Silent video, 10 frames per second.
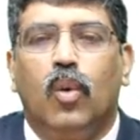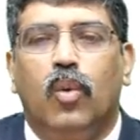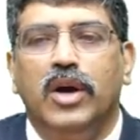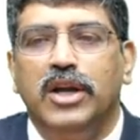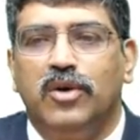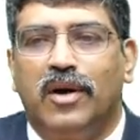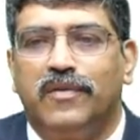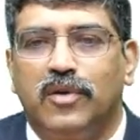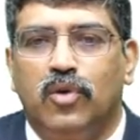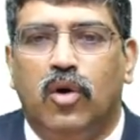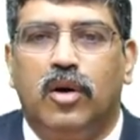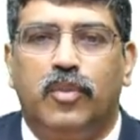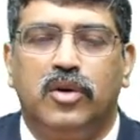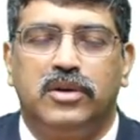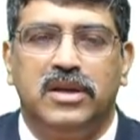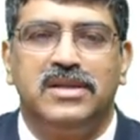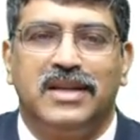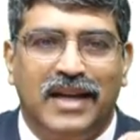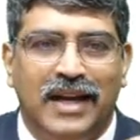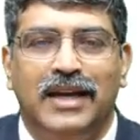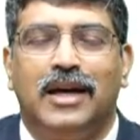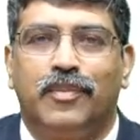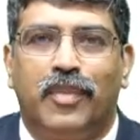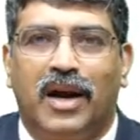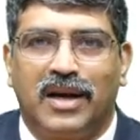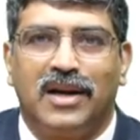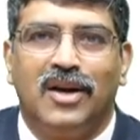Why you have to know about this inner part?